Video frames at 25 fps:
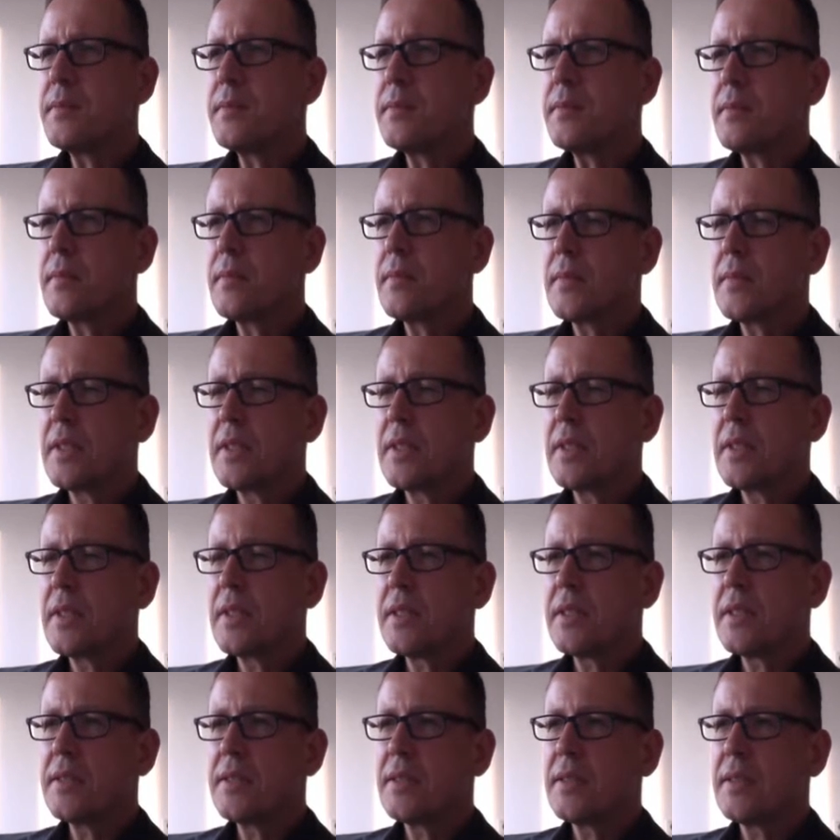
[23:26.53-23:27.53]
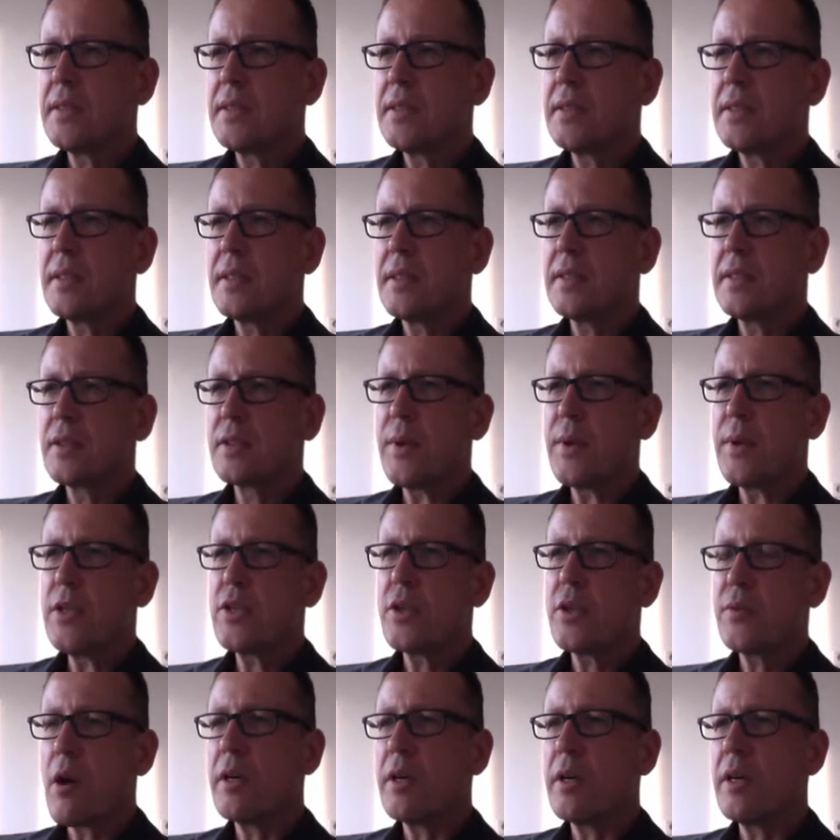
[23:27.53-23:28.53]
this is a
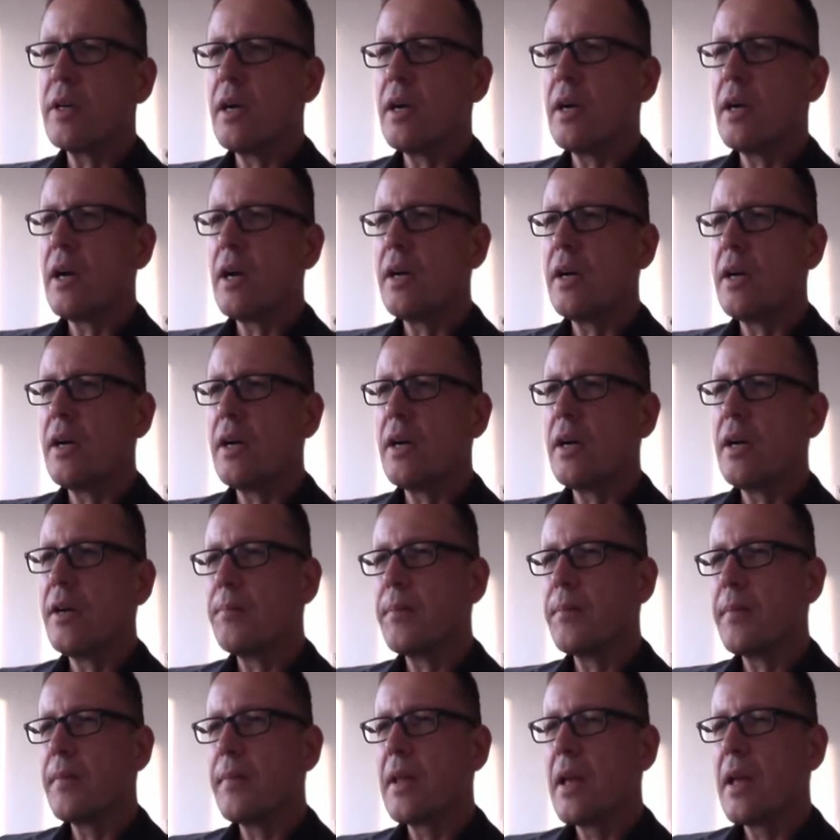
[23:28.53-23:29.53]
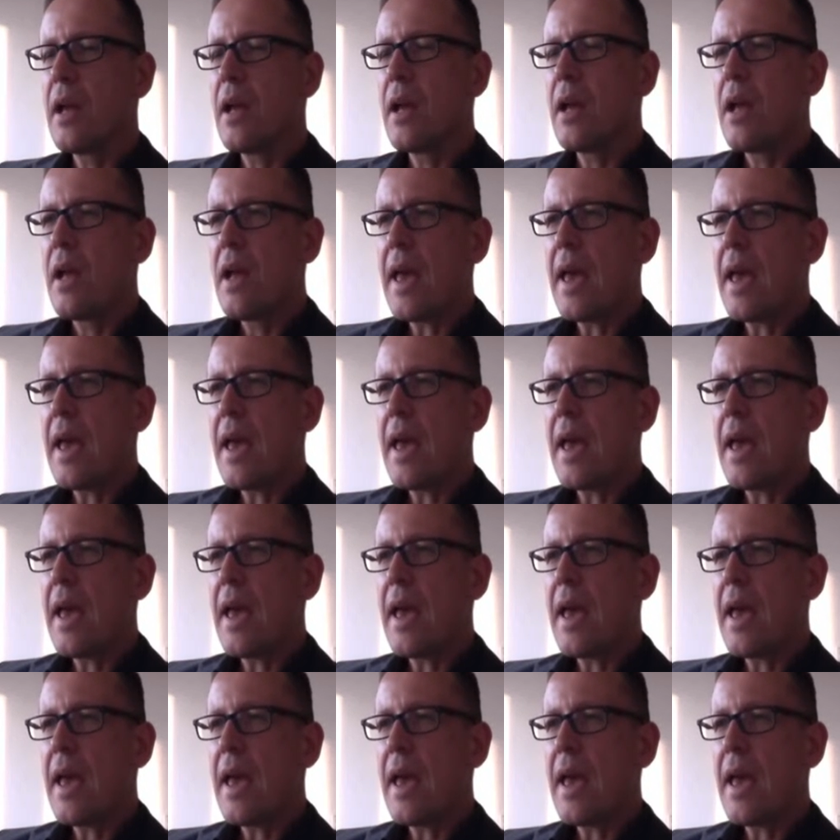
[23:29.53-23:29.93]
screenshot from our